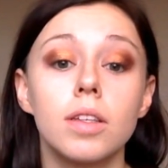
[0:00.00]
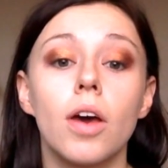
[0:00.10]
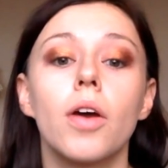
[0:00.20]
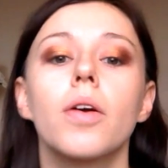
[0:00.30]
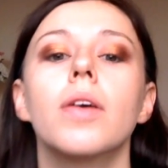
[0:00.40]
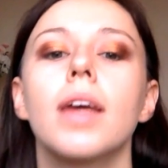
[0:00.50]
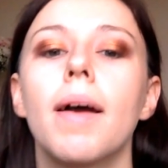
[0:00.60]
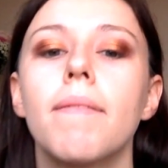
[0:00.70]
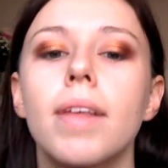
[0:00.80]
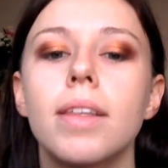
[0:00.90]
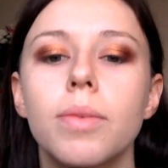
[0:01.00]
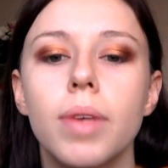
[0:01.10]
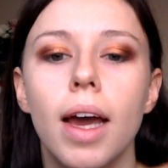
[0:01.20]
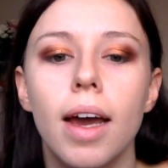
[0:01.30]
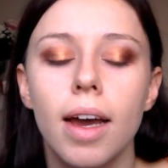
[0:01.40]
So yeah, that's
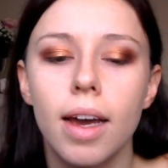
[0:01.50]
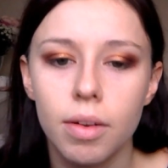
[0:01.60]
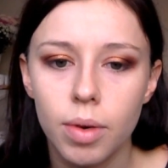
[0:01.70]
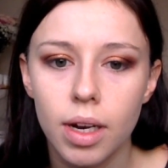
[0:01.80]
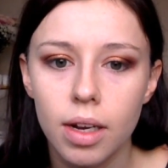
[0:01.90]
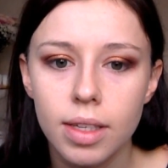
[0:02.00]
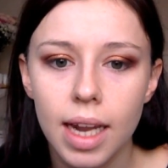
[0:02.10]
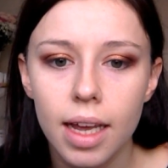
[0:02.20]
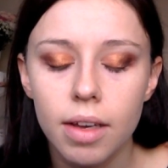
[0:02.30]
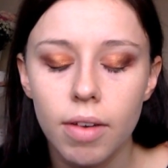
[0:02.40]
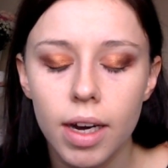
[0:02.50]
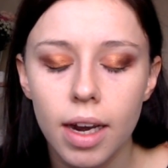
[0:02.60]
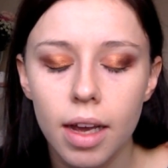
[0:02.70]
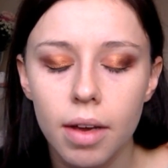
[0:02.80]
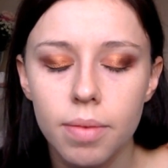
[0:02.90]
kind of what it looks like right
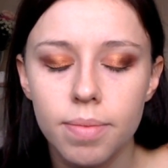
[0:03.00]
now.